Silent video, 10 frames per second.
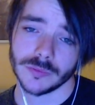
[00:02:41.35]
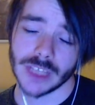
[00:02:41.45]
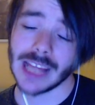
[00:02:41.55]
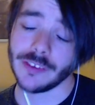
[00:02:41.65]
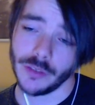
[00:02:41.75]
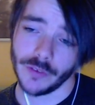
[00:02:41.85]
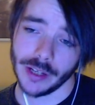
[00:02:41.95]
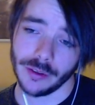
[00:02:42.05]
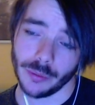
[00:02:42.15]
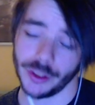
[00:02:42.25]
at the
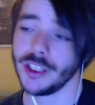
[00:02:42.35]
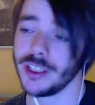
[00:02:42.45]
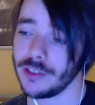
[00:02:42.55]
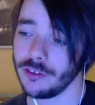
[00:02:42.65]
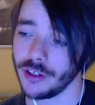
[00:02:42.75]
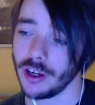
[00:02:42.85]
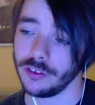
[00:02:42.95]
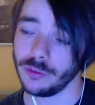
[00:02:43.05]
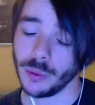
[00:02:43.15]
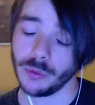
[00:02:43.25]
event, we didn't get the
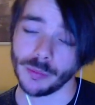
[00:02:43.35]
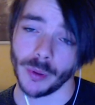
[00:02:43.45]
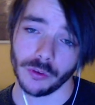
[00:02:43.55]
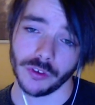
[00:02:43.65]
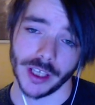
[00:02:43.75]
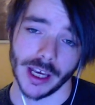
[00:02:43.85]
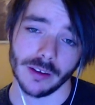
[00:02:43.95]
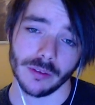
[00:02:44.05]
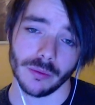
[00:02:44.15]
jerseys we were supposed to get,